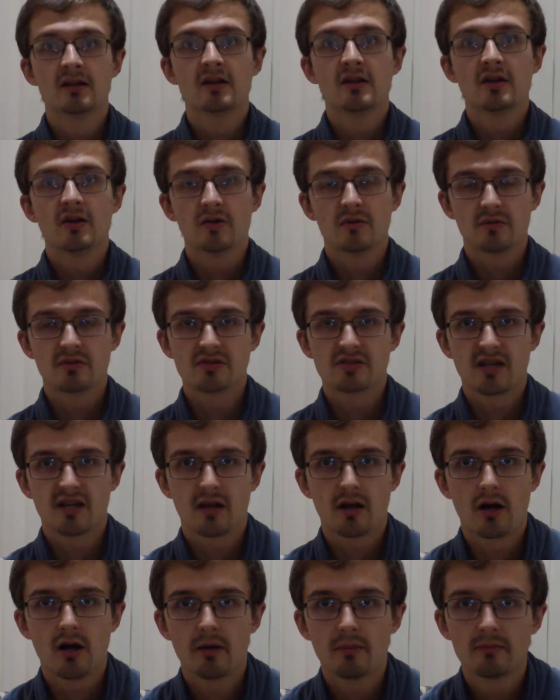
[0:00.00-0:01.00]
with
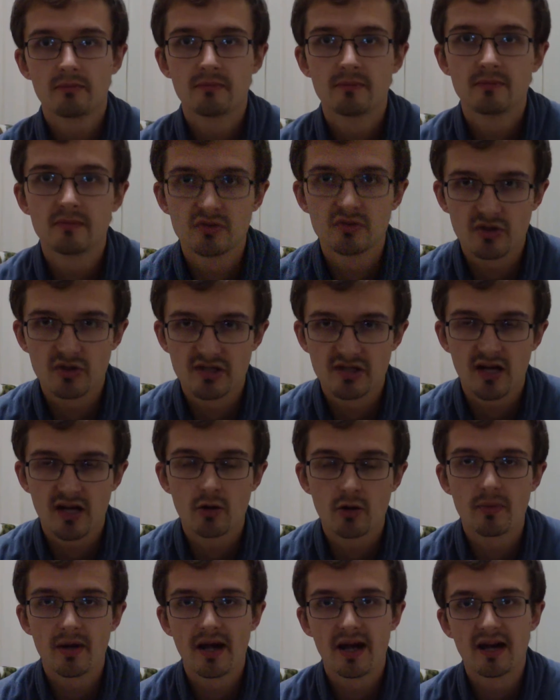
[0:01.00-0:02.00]

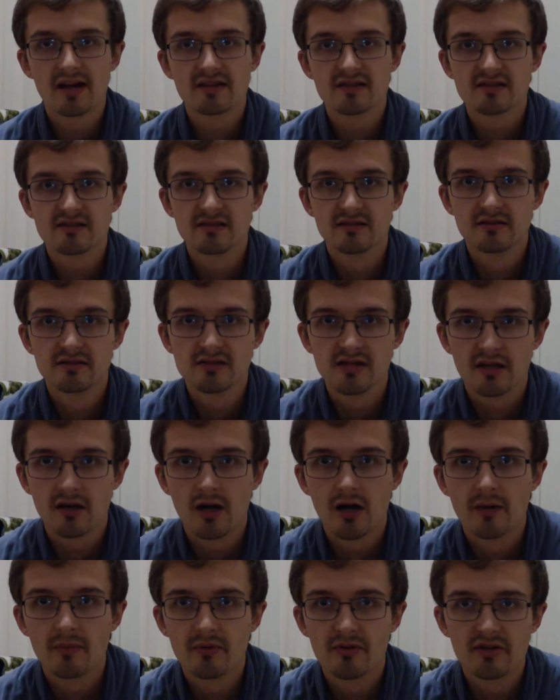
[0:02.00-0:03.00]
psychopaths and
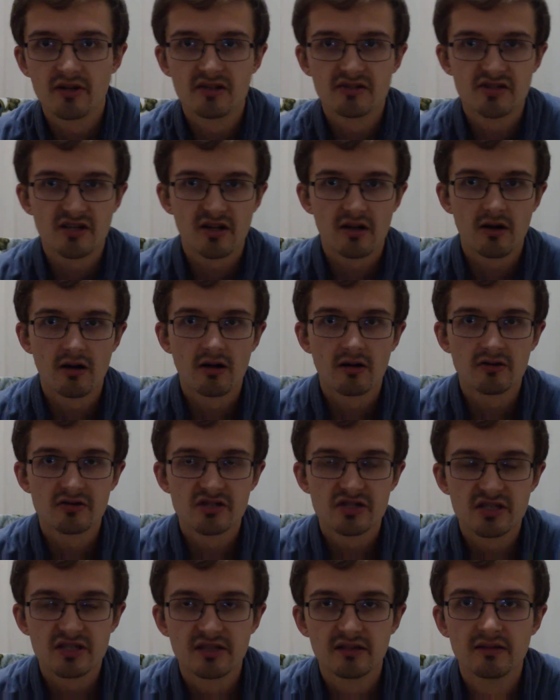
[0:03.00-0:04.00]
psychopathy and
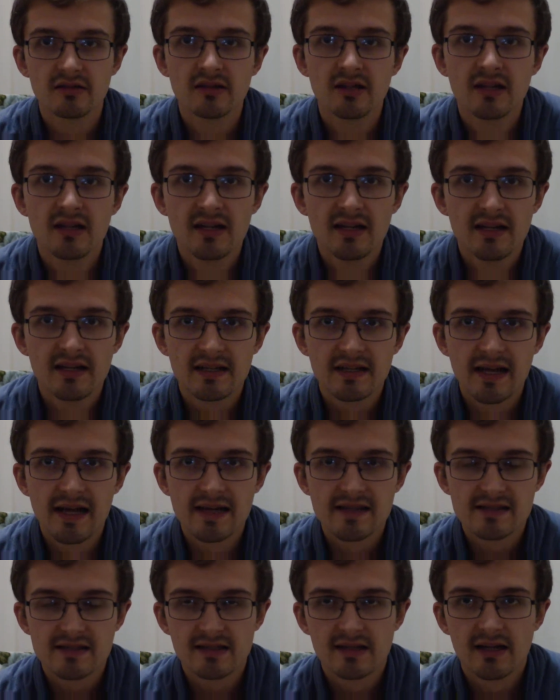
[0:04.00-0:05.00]
psychology and
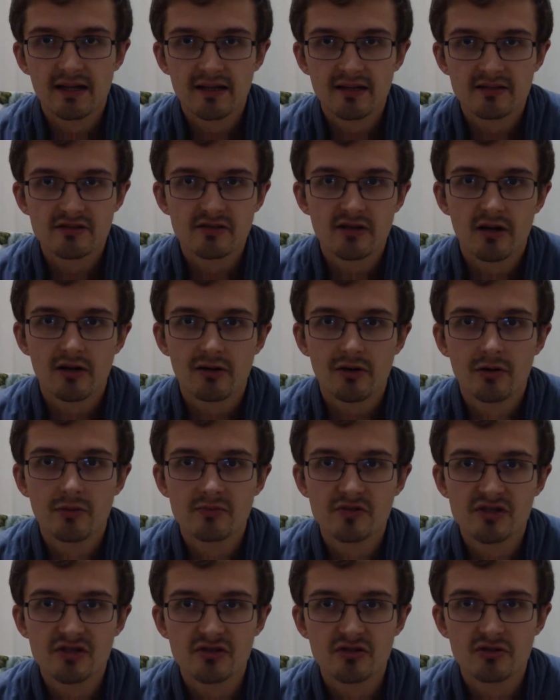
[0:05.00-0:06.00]
gaslighting, Stockholm
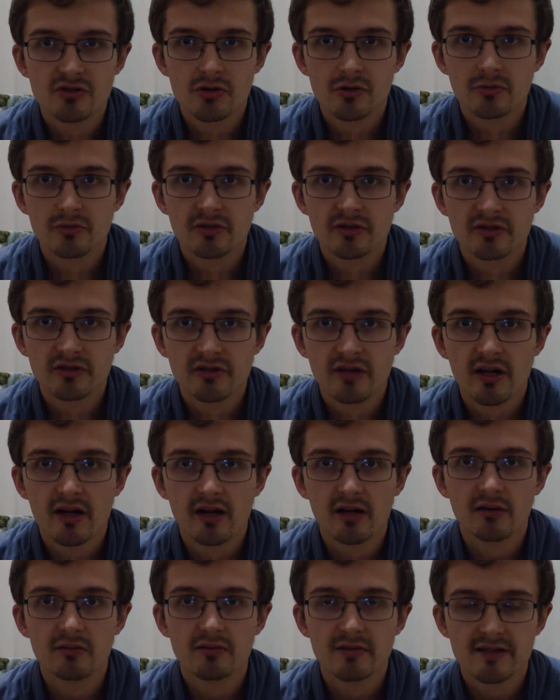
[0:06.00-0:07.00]
syndrome, learned
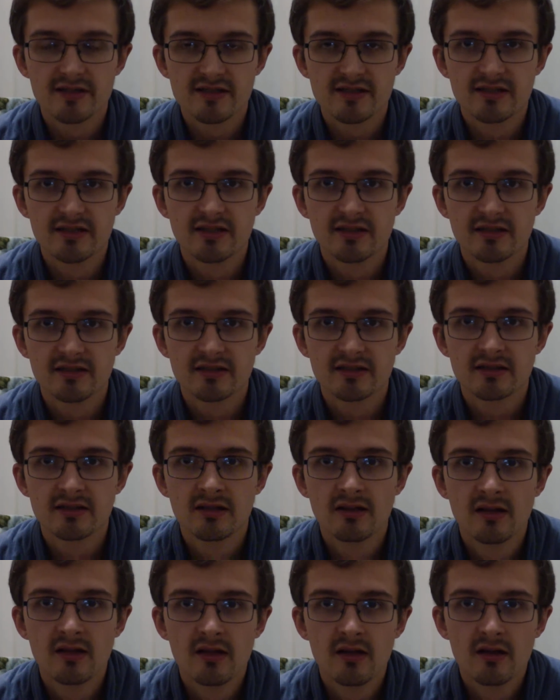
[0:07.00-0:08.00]
helplessness,
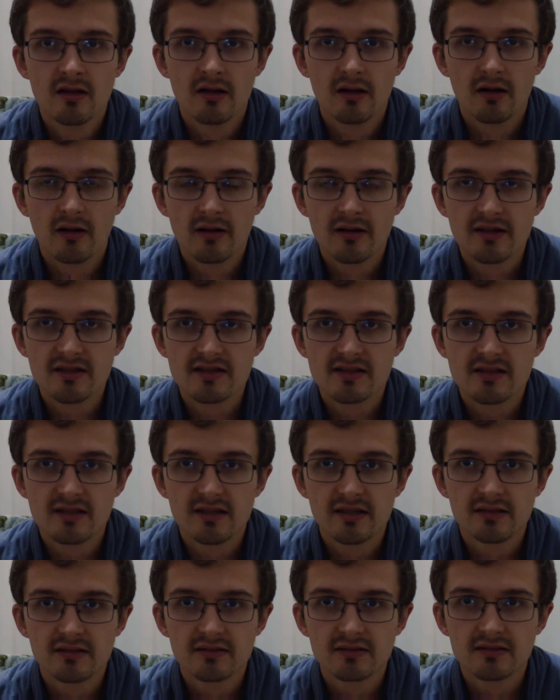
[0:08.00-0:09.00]
all these
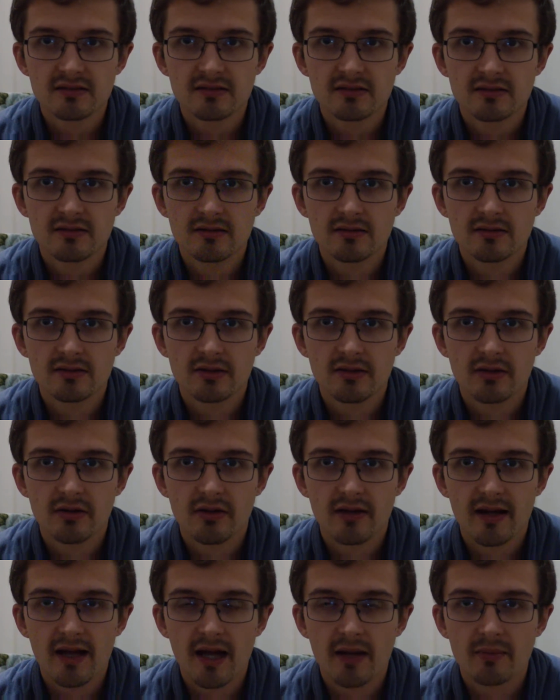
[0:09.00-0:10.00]
things.
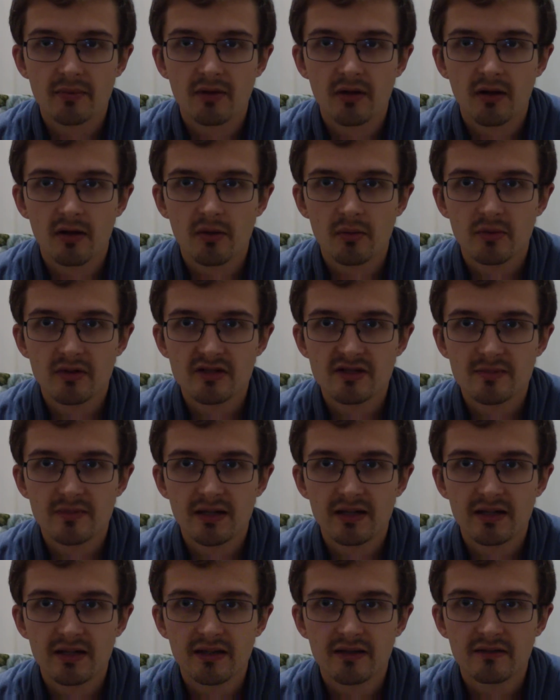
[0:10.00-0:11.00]
That happened all at once in my
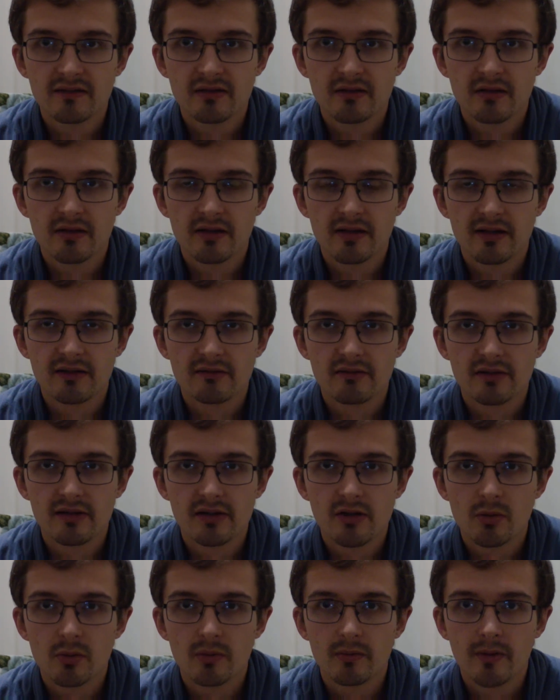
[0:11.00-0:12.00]
life. They really
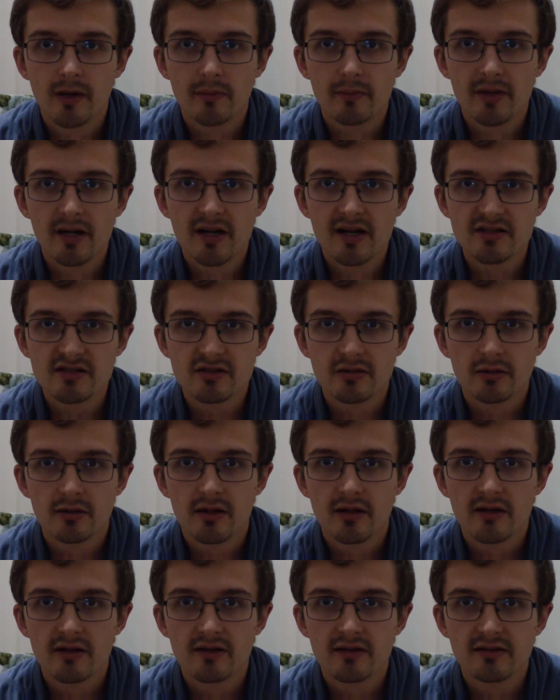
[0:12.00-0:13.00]
opened up my eyes to a
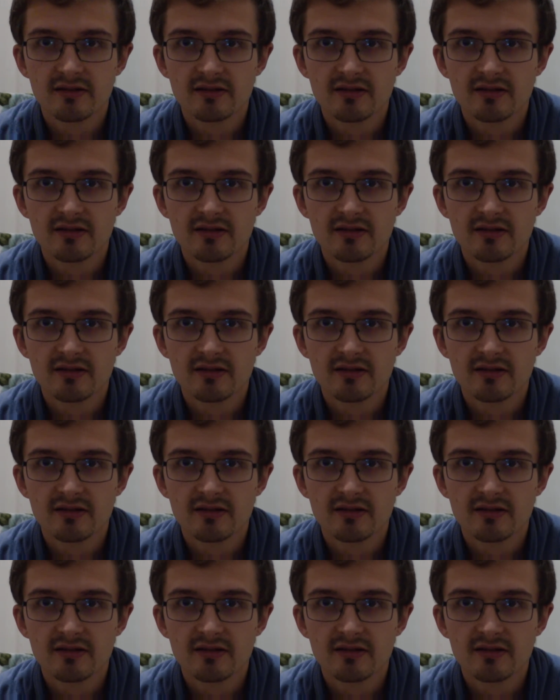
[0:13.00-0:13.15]
lot of things.